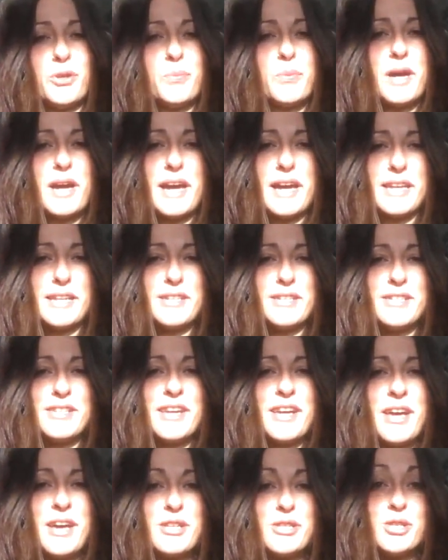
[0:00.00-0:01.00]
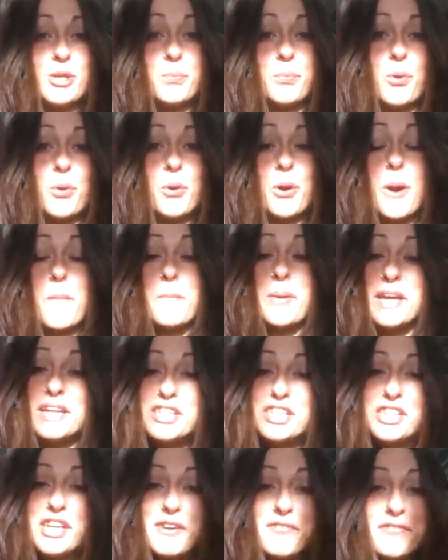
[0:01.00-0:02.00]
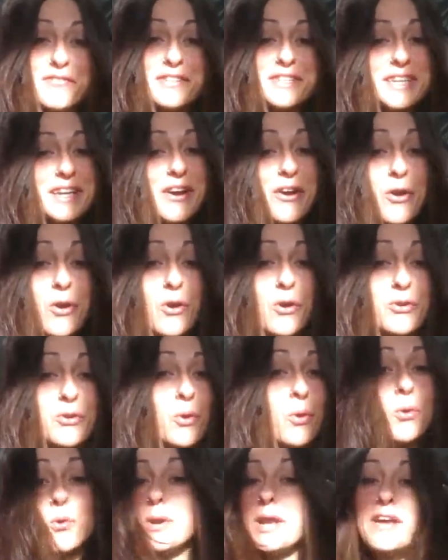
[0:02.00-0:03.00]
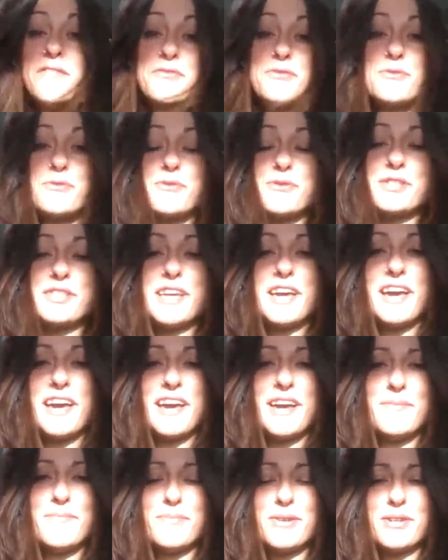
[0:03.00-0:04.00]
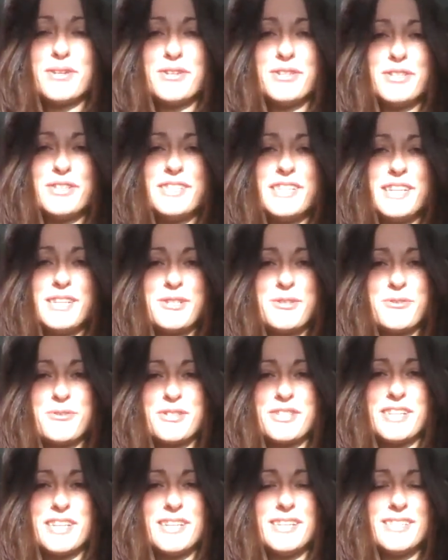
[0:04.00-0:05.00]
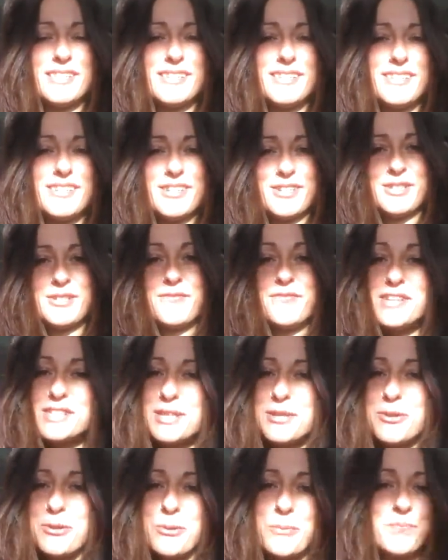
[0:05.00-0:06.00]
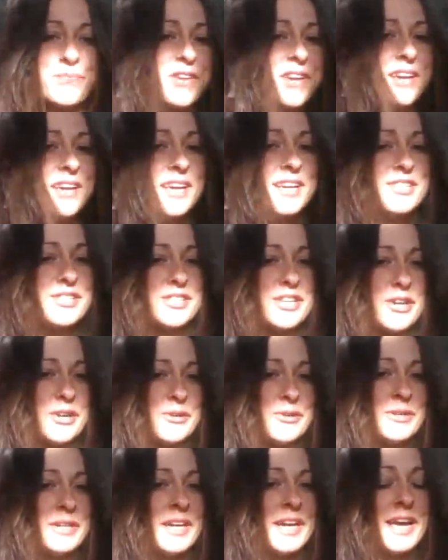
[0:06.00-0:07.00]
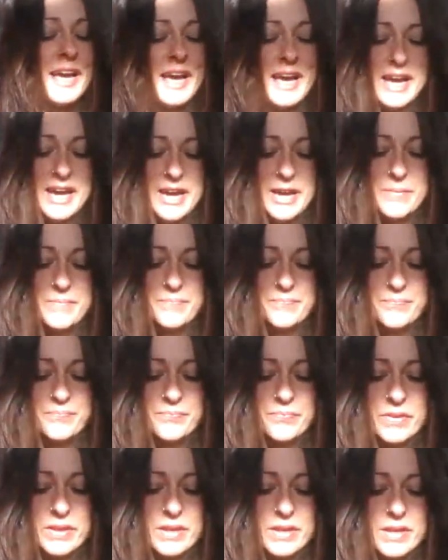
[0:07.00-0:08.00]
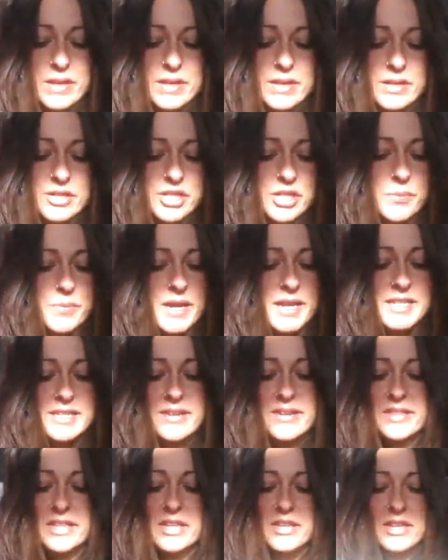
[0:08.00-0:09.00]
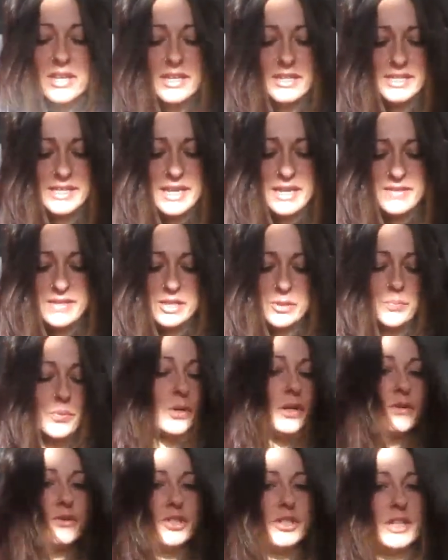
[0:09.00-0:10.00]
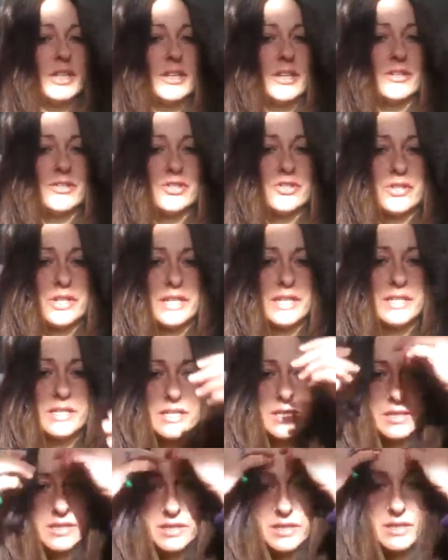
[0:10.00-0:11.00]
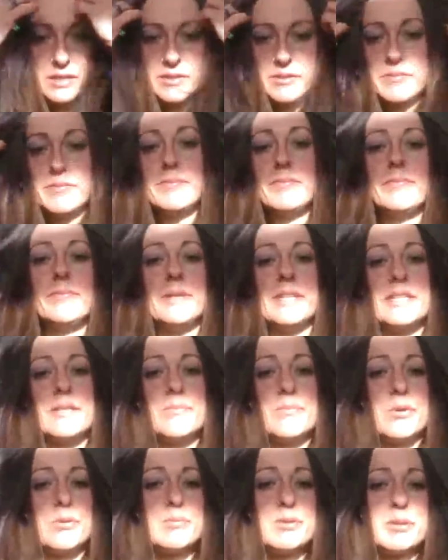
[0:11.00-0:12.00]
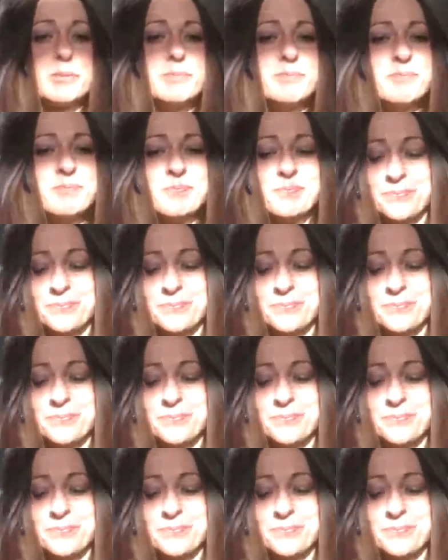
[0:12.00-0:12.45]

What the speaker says: group and support a big shift on all levels, because detoxing isn't just physical. So, Charmaine, is there anything you'd like to say at this point, or should I go straight into the bits and bobs?